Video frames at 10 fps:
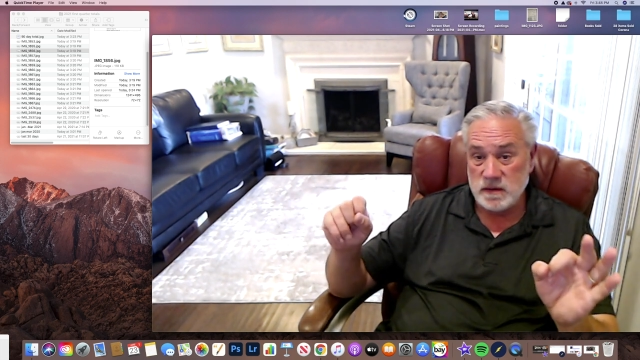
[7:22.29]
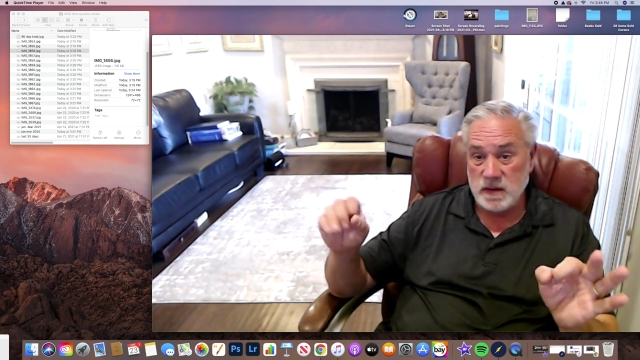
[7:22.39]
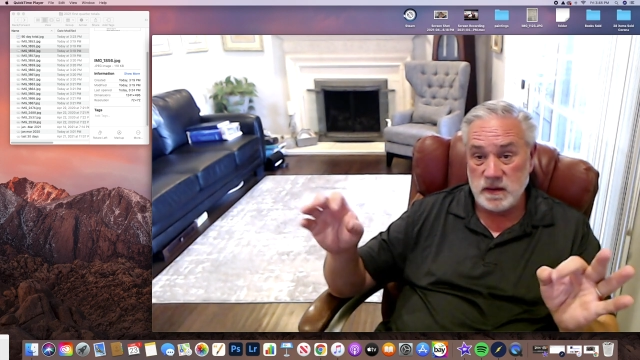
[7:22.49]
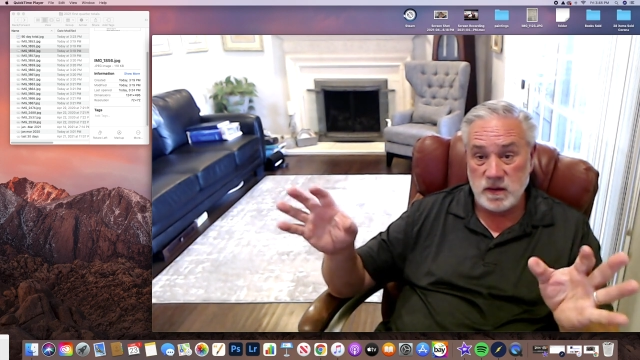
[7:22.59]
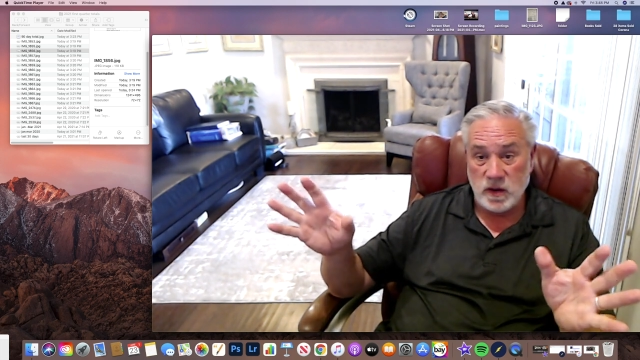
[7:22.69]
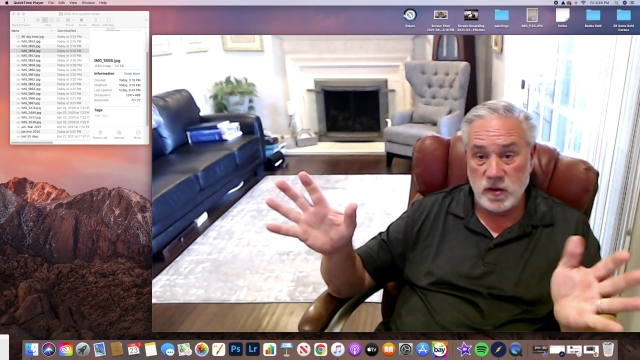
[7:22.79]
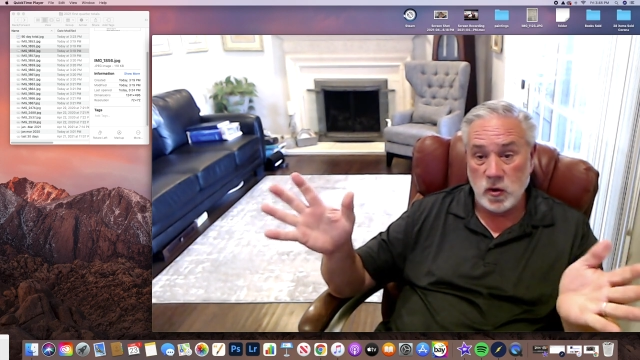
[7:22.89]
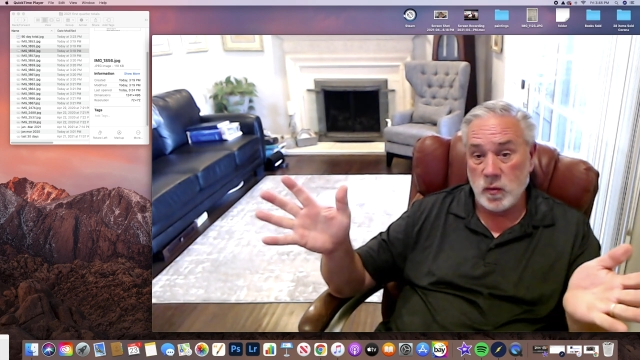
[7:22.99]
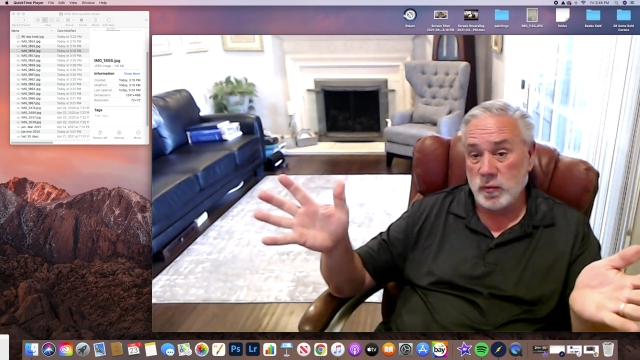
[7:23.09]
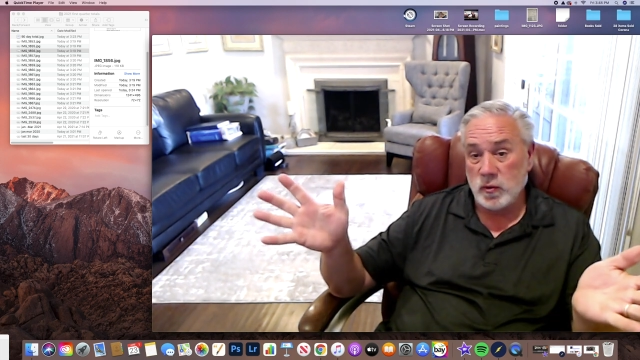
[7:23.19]
and you know I
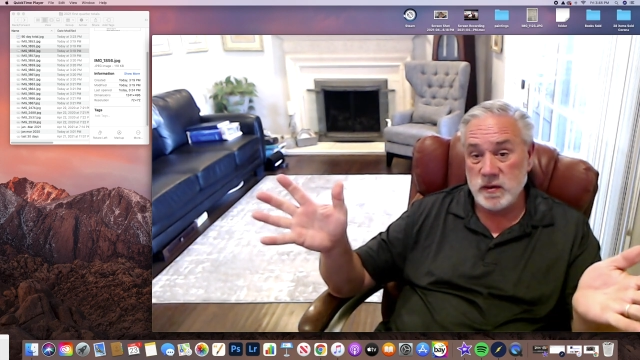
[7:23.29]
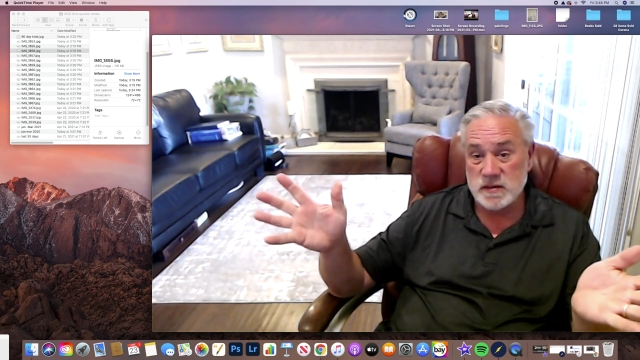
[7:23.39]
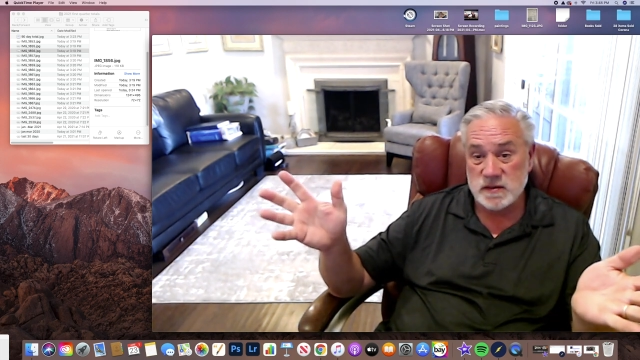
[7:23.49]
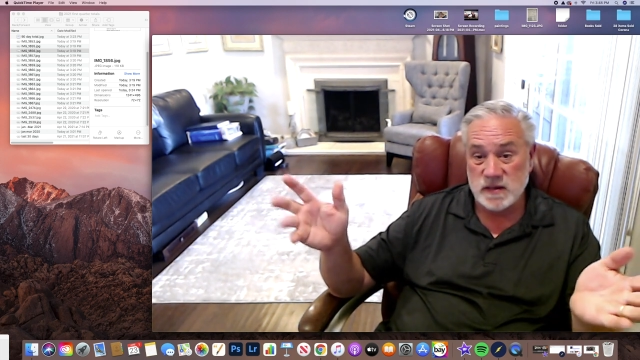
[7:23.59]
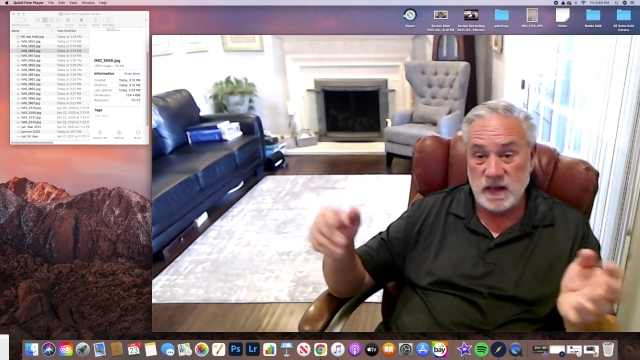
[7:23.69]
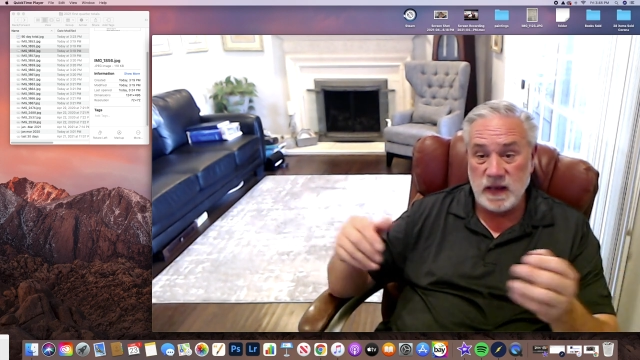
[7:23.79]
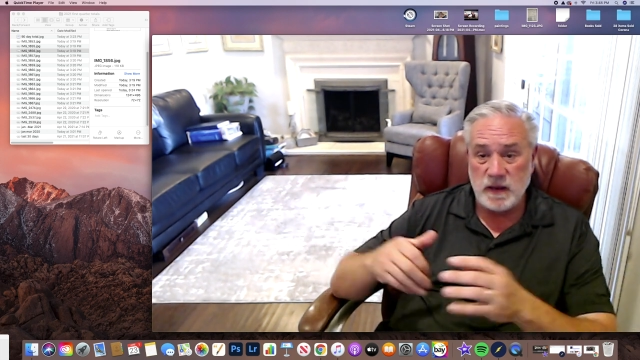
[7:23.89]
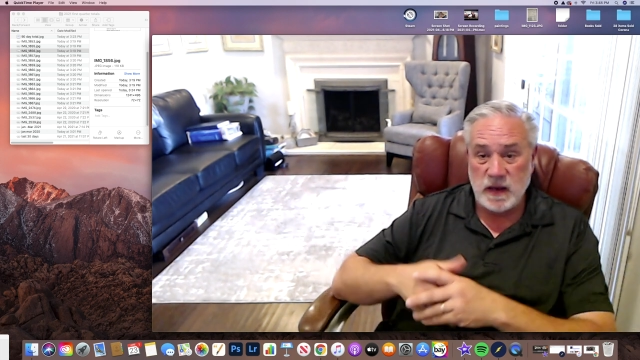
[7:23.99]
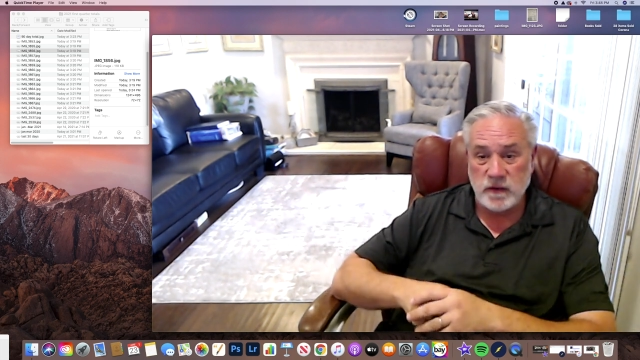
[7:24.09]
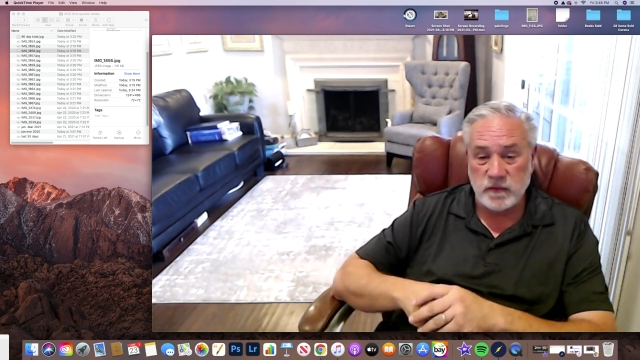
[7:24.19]
know employees and say, hey,
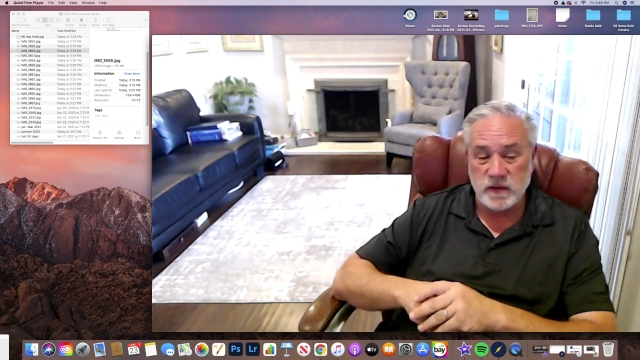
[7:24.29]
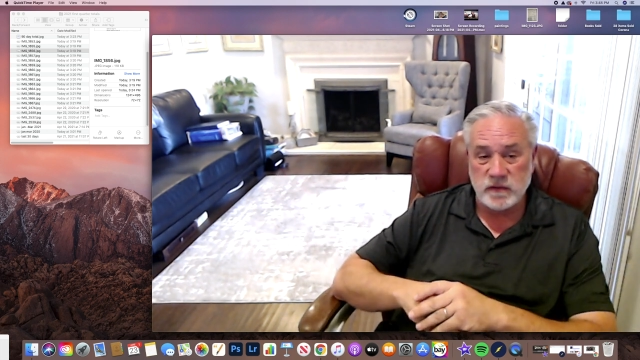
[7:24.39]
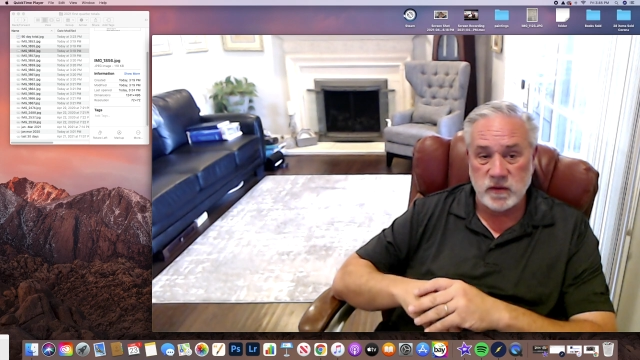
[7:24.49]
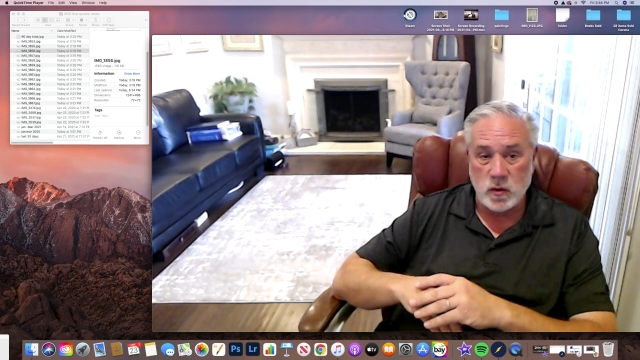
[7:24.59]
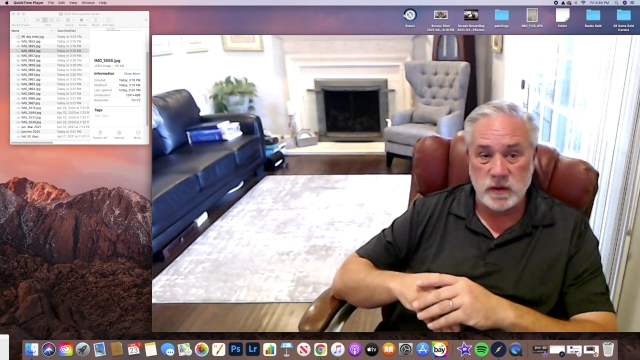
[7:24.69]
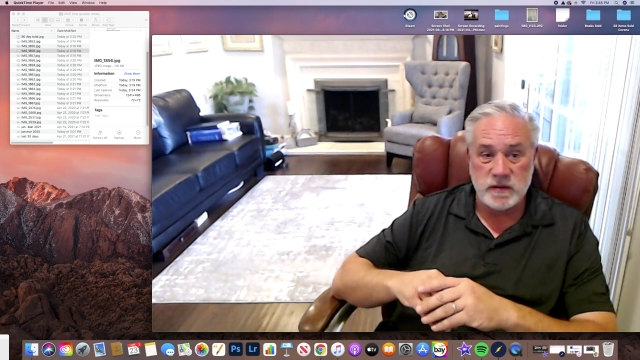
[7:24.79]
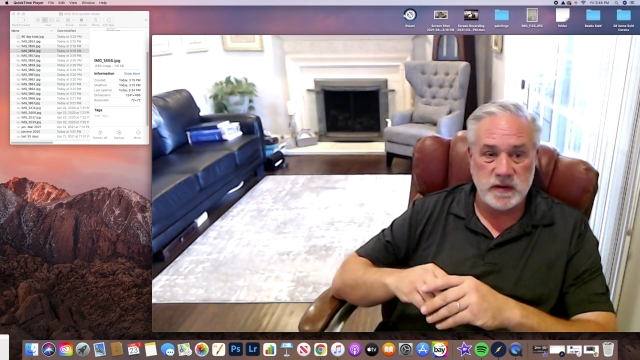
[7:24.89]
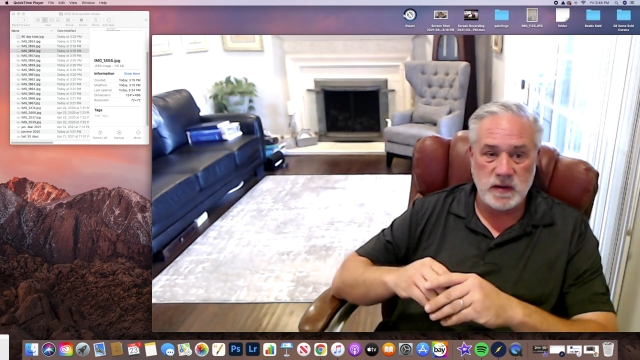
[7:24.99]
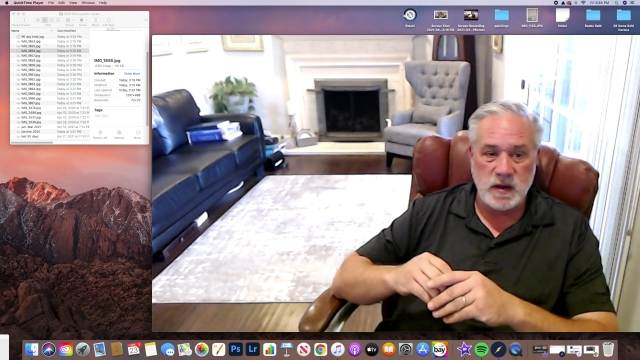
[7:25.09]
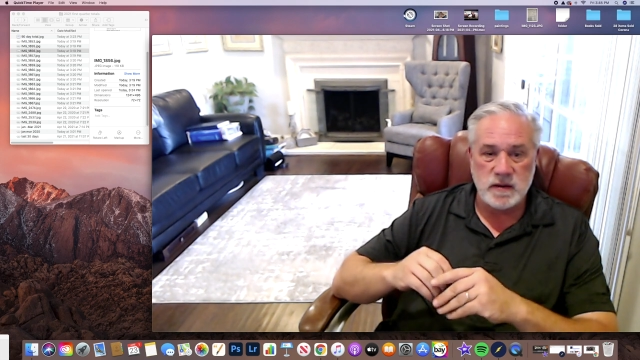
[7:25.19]
how's things going? They say,
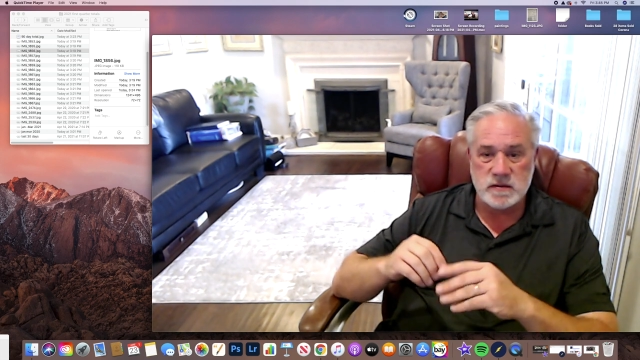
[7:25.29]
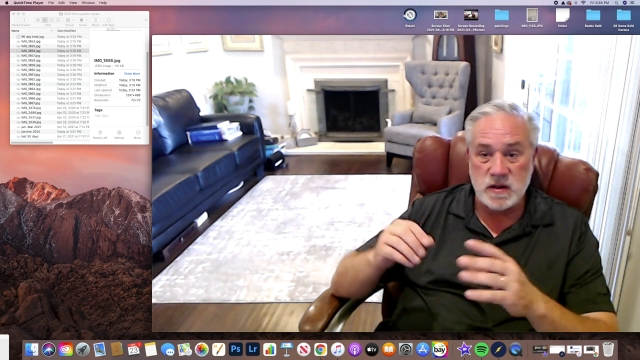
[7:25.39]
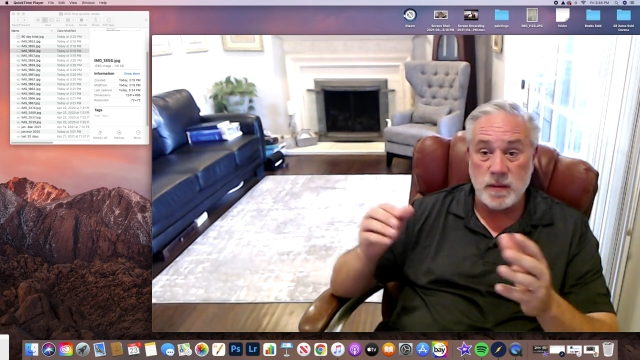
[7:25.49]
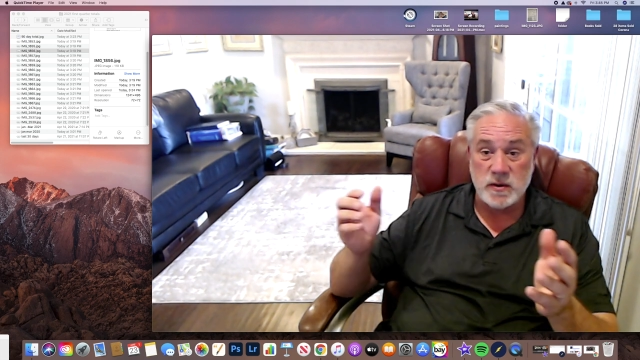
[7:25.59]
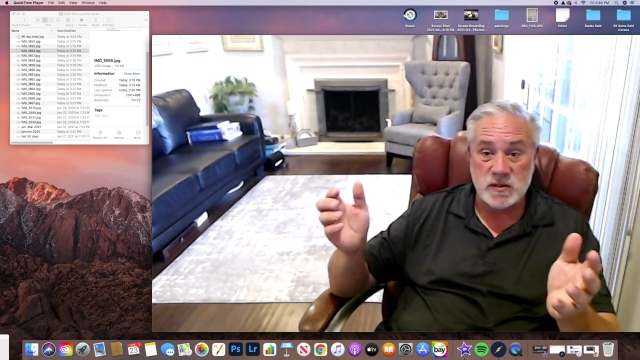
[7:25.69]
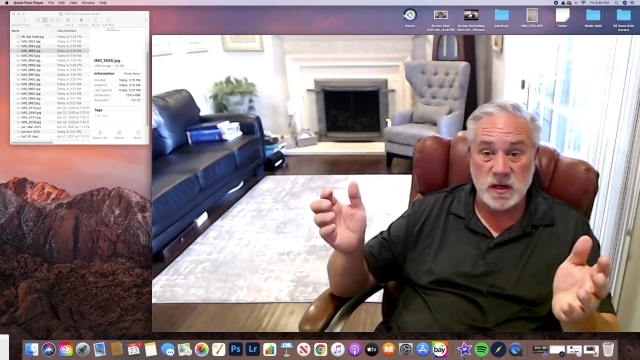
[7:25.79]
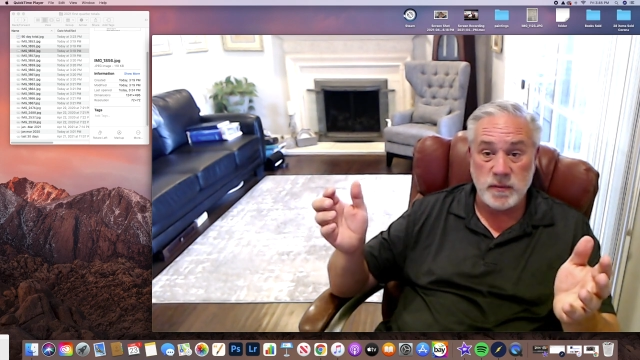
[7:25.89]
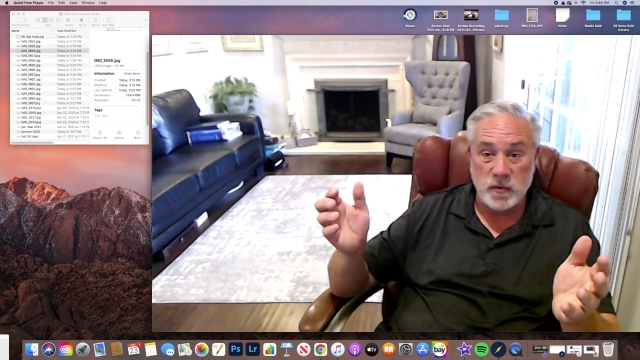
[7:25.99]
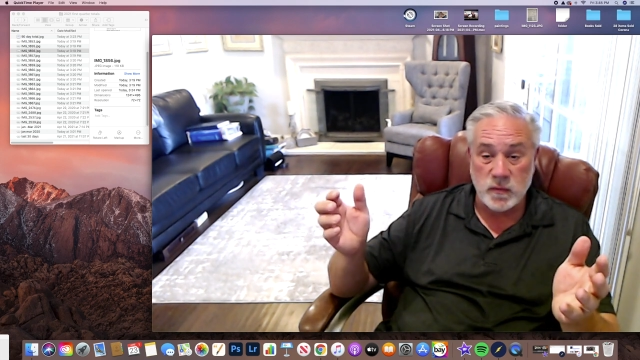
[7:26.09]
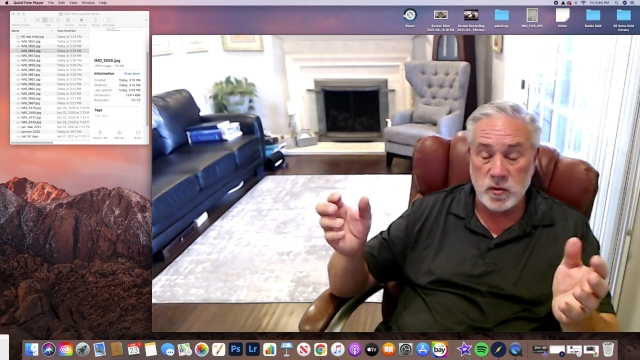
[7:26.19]
ah, there's not much
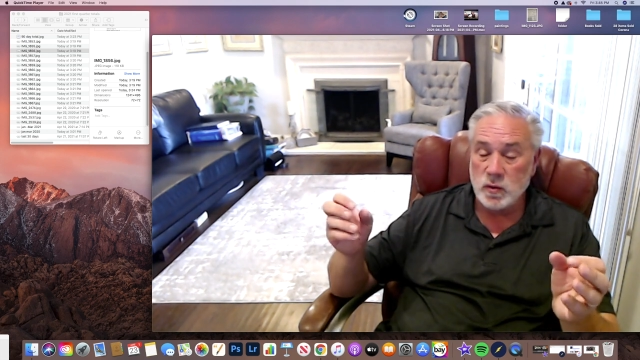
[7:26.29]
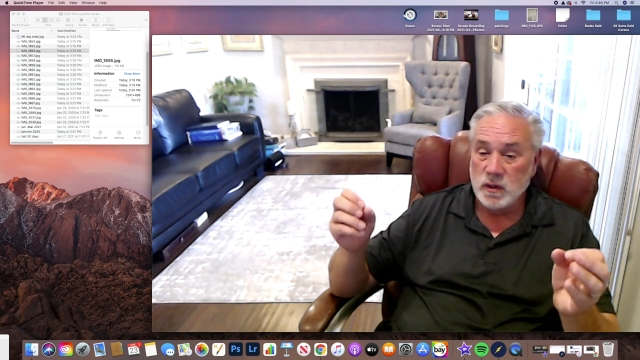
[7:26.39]
coming through.